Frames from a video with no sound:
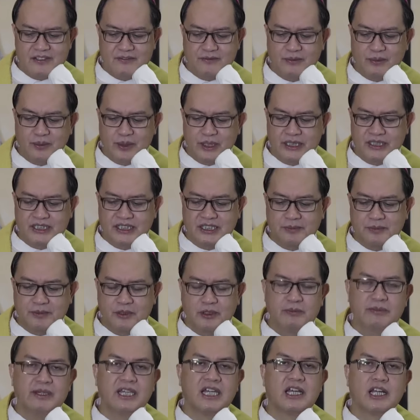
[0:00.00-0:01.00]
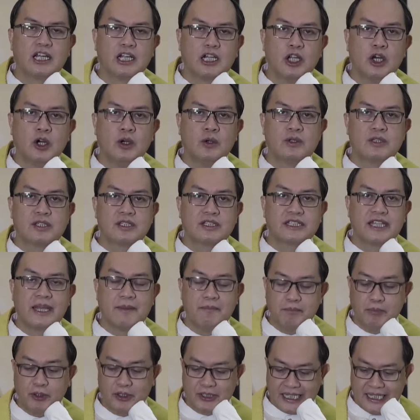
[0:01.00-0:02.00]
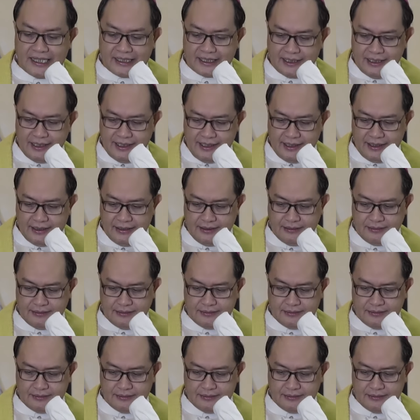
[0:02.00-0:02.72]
of worship to be closed temporarily